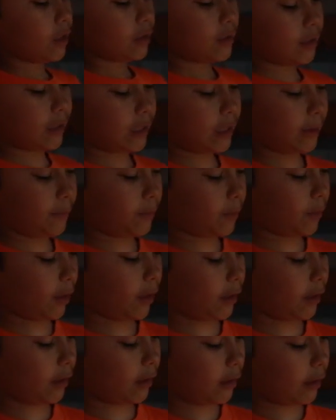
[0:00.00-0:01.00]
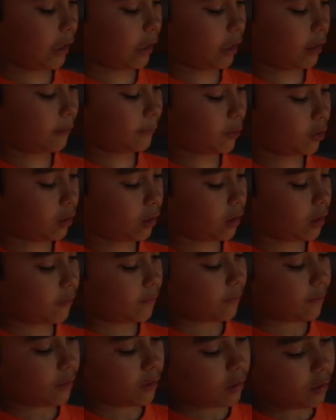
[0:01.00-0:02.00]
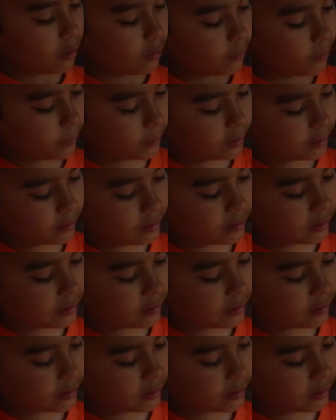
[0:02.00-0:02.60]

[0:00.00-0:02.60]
to keep your animal with his